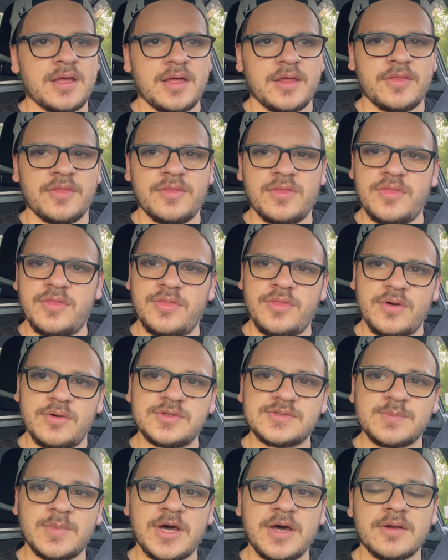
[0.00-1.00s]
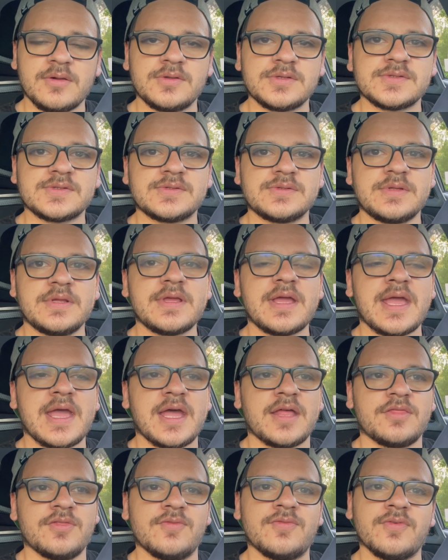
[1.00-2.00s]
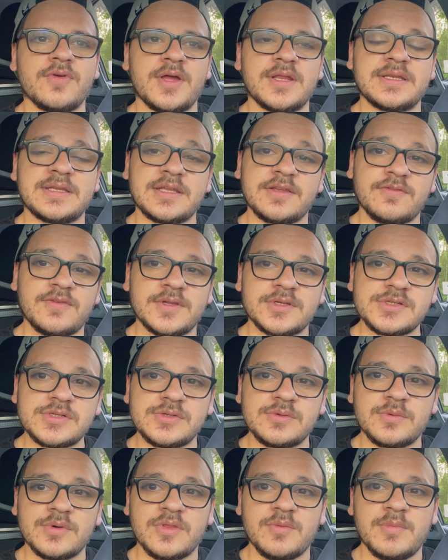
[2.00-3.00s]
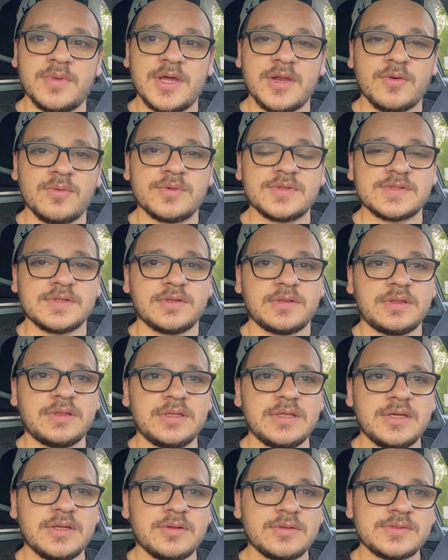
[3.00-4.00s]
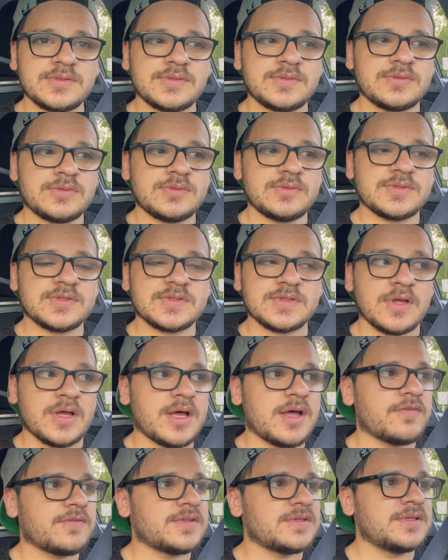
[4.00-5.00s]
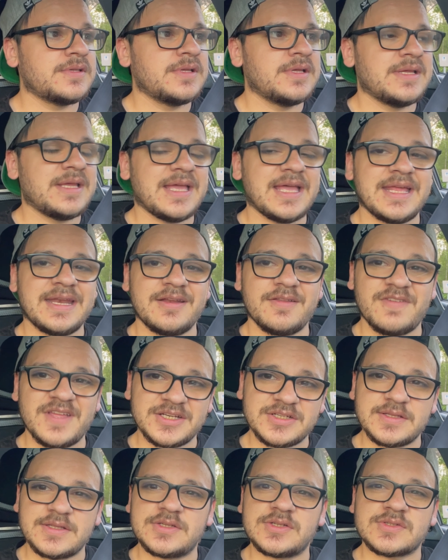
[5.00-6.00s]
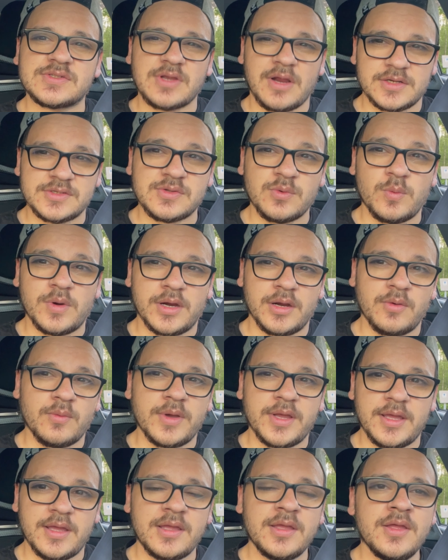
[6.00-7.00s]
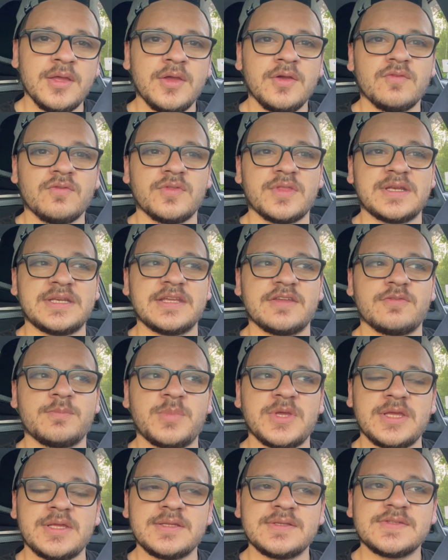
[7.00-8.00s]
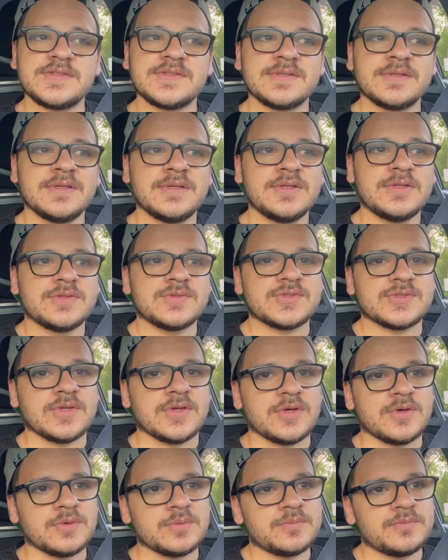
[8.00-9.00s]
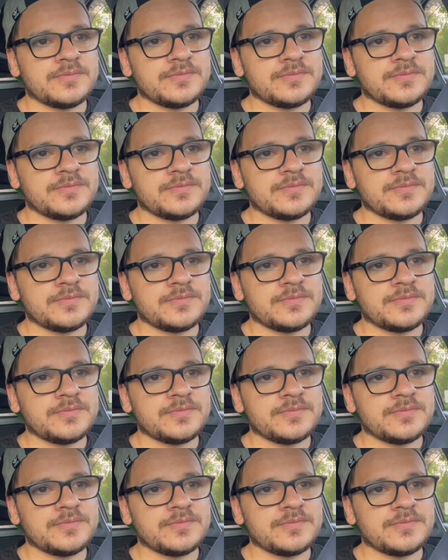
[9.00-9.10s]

those models had the front diff issue where the metal was a little too soft and it eventually just starts to wear away for the diff pins. So